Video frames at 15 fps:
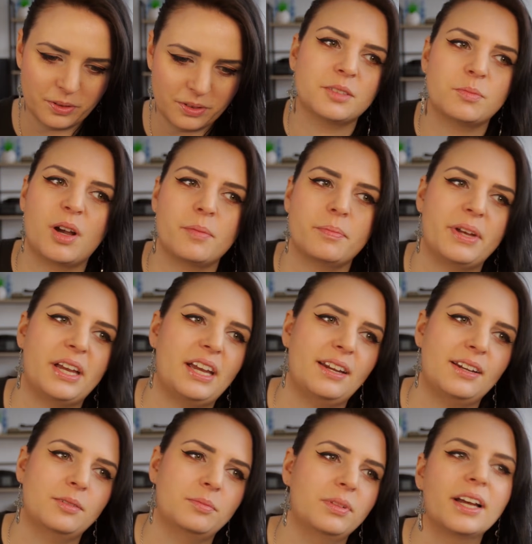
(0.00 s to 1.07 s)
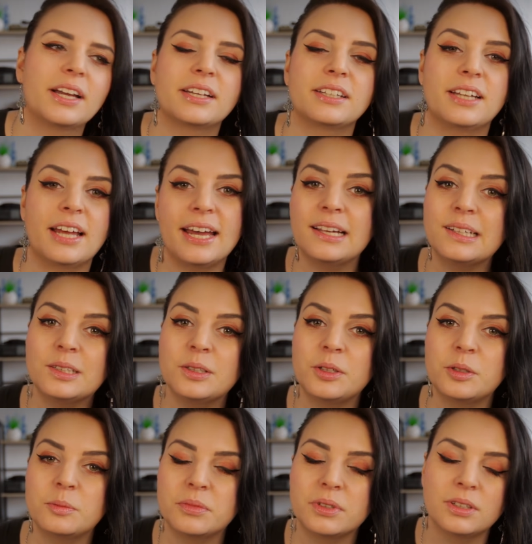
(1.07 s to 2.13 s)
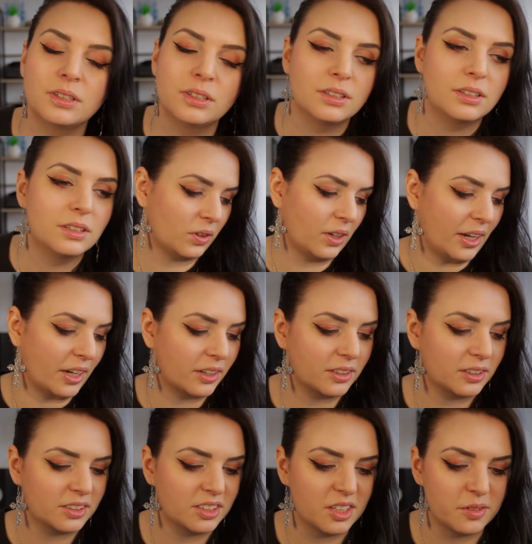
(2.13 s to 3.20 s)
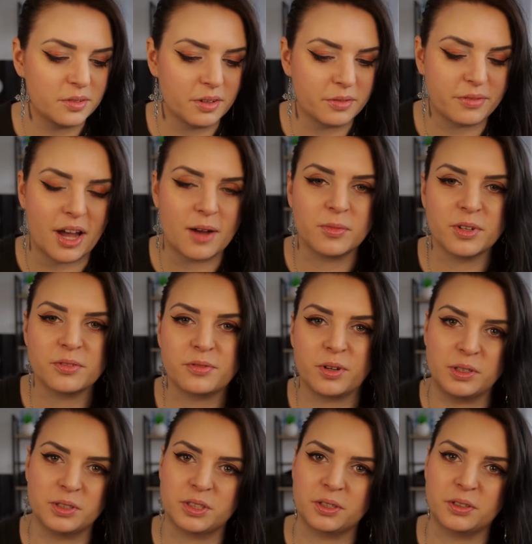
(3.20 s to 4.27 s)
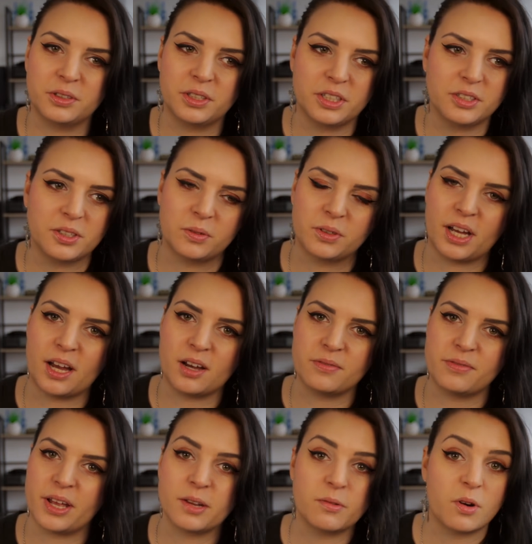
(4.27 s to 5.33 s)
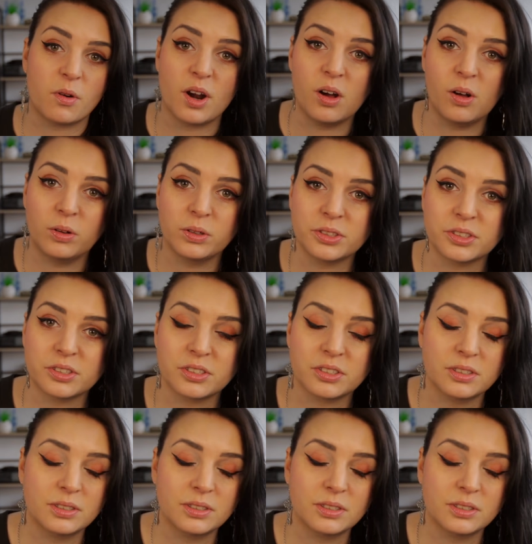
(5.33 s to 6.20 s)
And this might be like an heirloom or like a family photo that you don't have anywhere else.